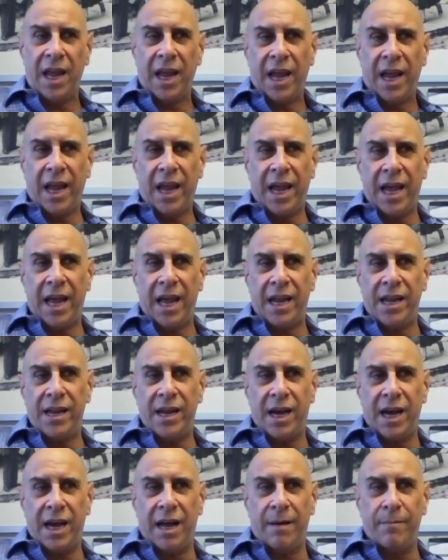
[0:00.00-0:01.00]
and
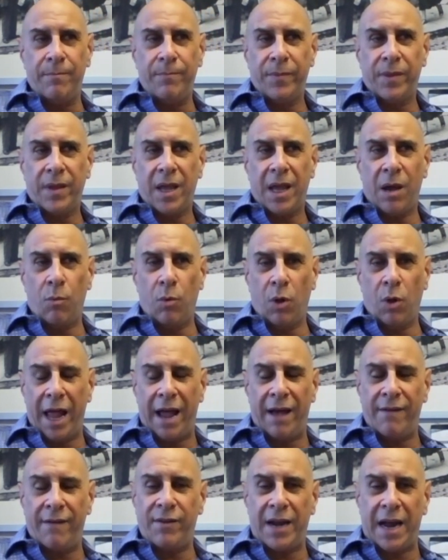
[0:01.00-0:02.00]
we'll
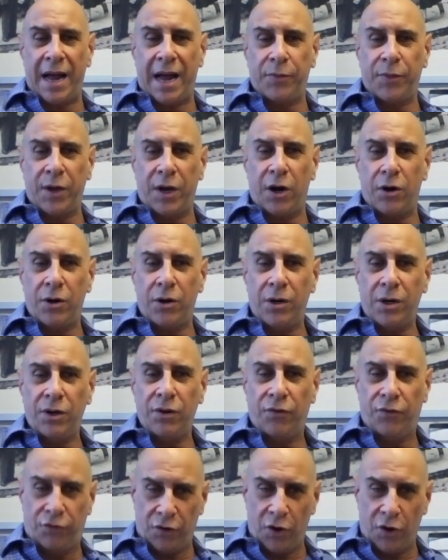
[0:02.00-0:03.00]
have it out there
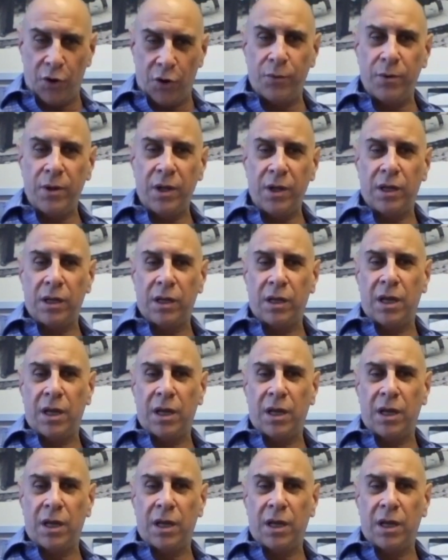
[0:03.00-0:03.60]
soon.